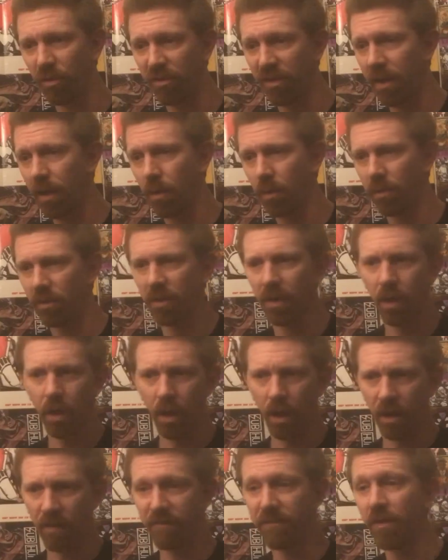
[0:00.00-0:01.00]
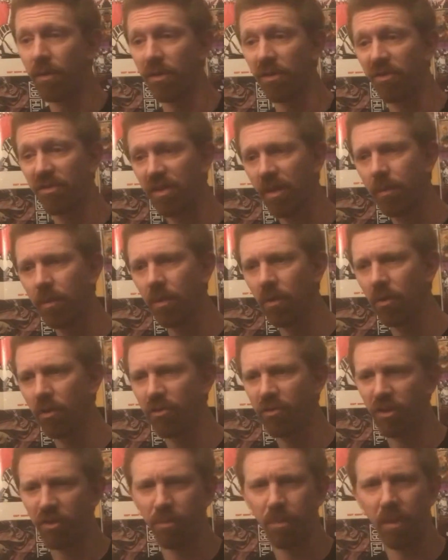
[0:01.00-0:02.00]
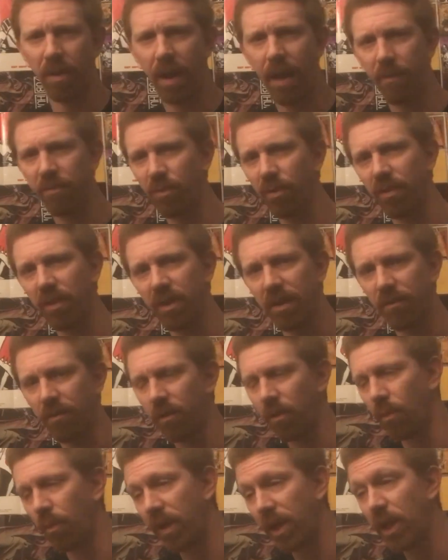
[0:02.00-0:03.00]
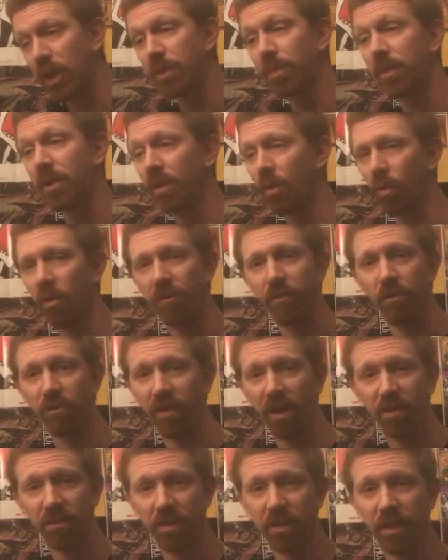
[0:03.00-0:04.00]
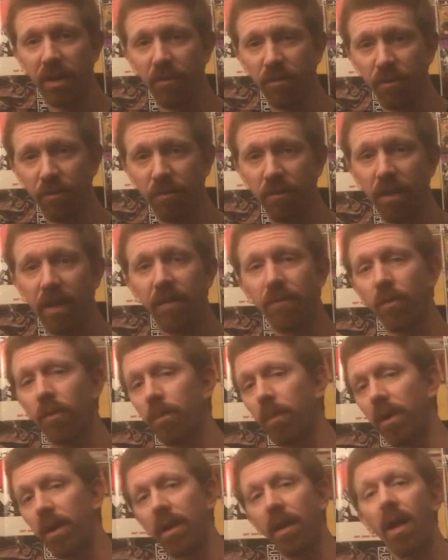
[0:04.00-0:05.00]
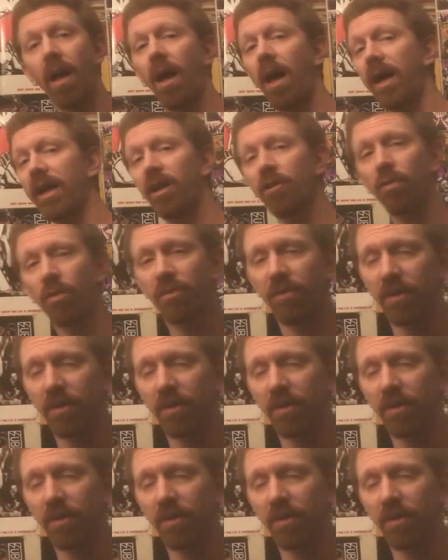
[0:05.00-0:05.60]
sound very similar, just perhaps with a different arrangement or if there's actually a different flavor, but I guess we'll